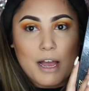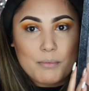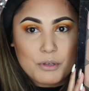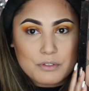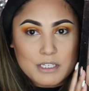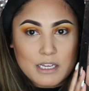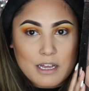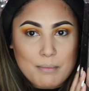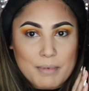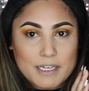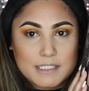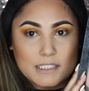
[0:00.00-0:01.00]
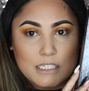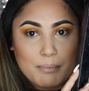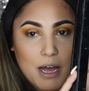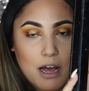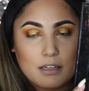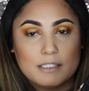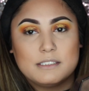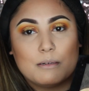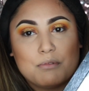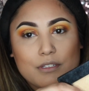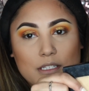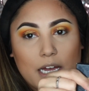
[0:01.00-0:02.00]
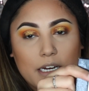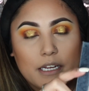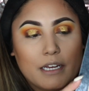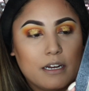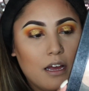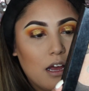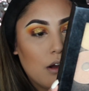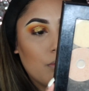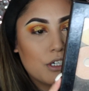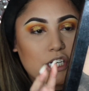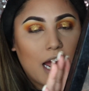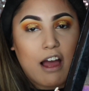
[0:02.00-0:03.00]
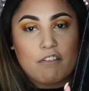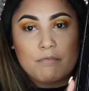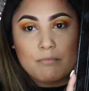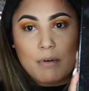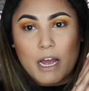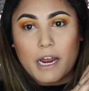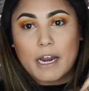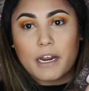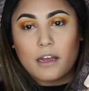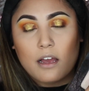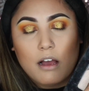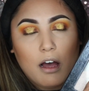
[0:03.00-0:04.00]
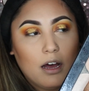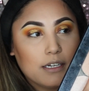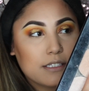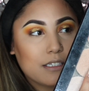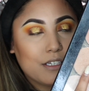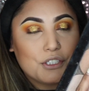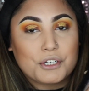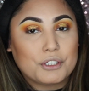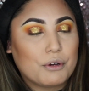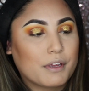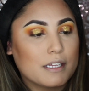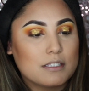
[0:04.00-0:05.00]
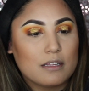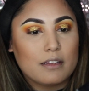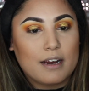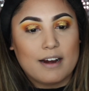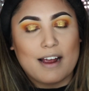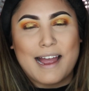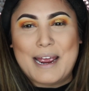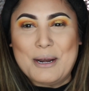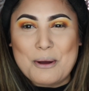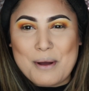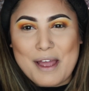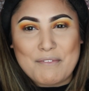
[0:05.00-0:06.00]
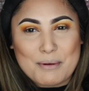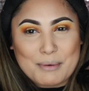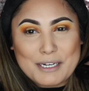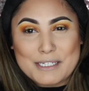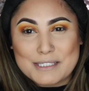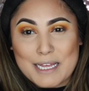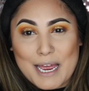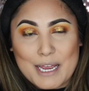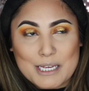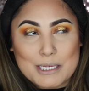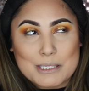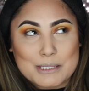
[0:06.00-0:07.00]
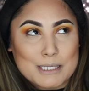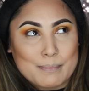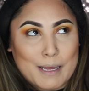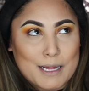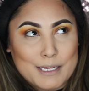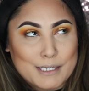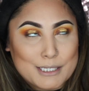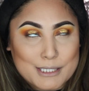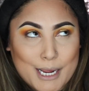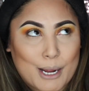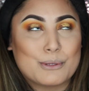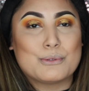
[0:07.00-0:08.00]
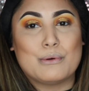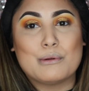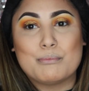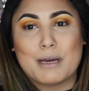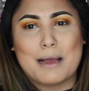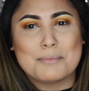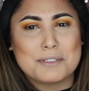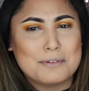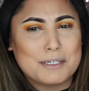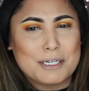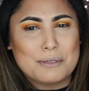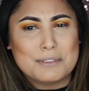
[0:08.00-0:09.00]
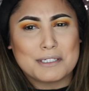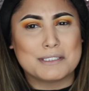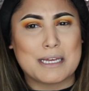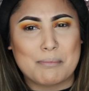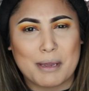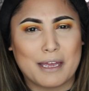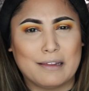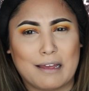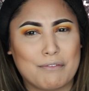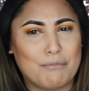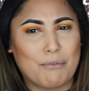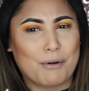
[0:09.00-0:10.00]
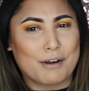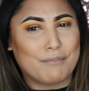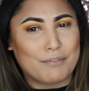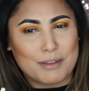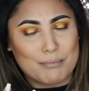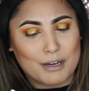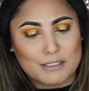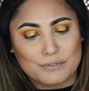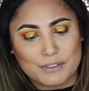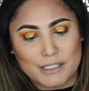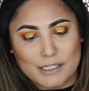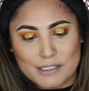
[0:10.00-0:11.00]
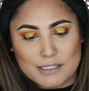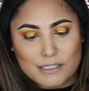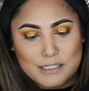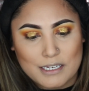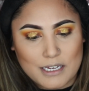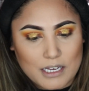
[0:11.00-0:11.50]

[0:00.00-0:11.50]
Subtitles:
I'm using my Z palette double-sided, which have my Anastasia glow kits in there. I know everybody's like, Z palette is canceled, but I'm still gonna use it because I paid like 40-50 bucks for this.